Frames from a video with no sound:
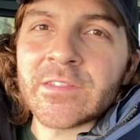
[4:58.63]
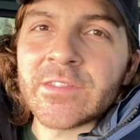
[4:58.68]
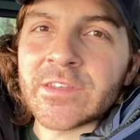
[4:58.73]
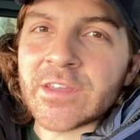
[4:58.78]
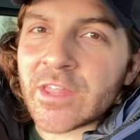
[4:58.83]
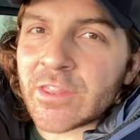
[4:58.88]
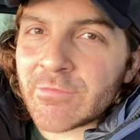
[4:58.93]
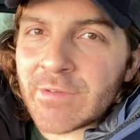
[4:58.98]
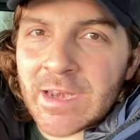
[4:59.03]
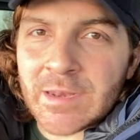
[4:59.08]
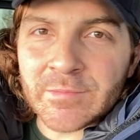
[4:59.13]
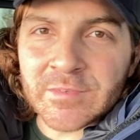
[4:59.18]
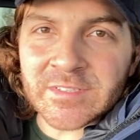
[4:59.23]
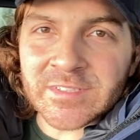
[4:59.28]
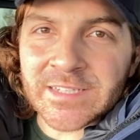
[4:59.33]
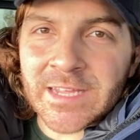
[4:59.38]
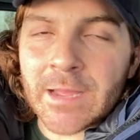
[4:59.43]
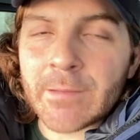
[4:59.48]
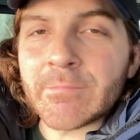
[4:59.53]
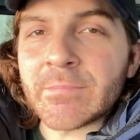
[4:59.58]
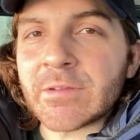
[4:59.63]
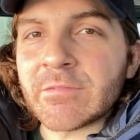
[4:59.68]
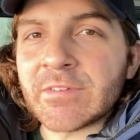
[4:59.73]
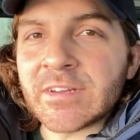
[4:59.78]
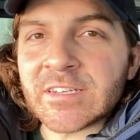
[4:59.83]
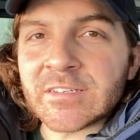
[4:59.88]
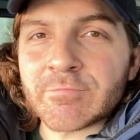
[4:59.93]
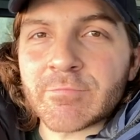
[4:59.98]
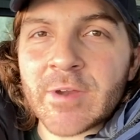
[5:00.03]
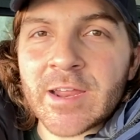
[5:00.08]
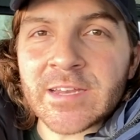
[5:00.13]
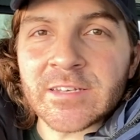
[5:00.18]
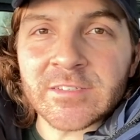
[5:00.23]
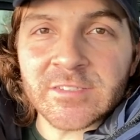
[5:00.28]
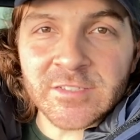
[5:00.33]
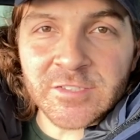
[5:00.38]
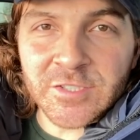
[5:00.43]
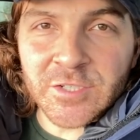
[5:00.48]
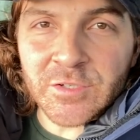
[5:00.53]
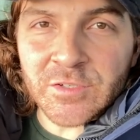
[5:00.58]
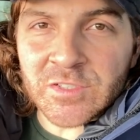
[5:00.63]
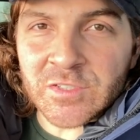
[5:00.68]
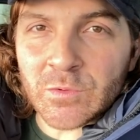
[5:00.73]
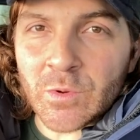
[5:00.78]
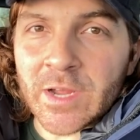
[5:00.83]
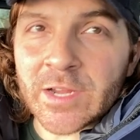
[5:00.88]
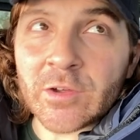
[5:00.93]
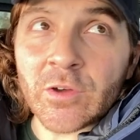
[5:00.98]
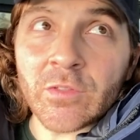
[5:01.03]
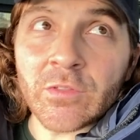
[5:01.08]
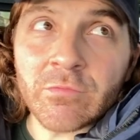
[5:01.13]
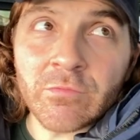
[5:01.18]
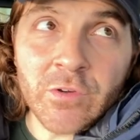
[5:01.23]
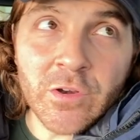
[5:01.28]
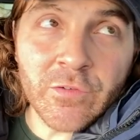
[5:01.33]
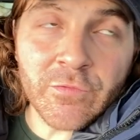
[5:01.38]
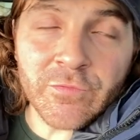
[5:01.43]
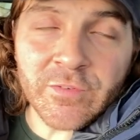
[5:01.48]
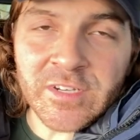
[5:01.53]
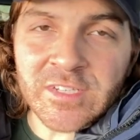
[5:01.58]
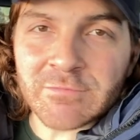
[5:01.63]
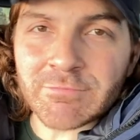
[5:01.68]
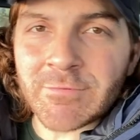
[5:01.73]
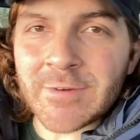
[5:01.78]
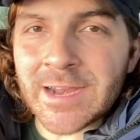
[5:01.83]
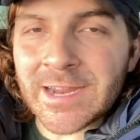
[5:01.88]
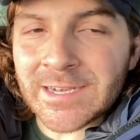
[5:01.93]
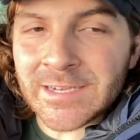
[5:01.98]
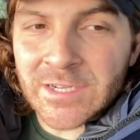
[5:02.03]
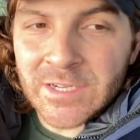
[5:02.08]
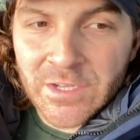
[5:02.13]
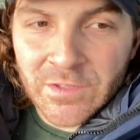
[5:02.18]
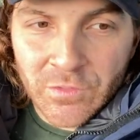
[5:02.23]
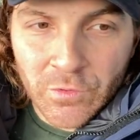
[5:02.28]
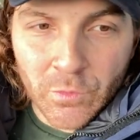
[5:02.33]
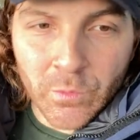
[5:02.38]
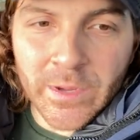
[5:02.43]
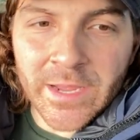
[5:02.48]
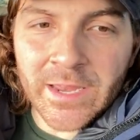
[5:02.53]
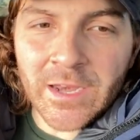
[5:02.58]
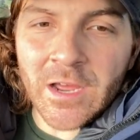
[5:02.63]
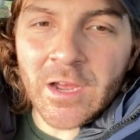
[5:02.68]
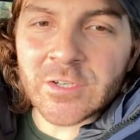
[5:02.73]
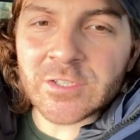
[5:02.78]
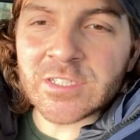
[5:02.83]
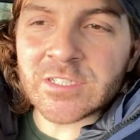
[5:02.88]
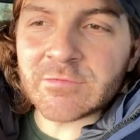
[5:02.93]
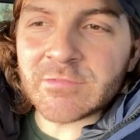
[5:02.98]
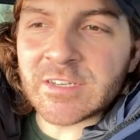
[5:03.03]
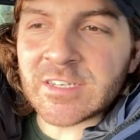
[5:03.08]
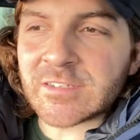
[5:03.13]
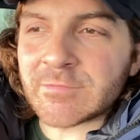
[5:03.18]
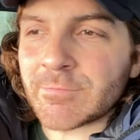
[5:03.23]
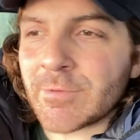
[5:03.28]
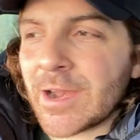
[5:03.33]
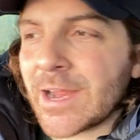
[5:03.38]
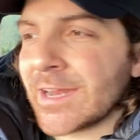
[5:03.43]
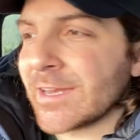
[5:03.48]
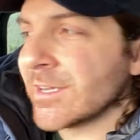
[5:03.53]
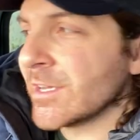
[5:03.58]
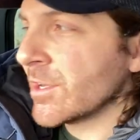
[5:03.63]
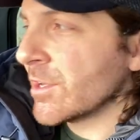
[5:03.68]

The other elements can be resprayed to suit. So I got the roof resprayed, the wheel arches resprayed,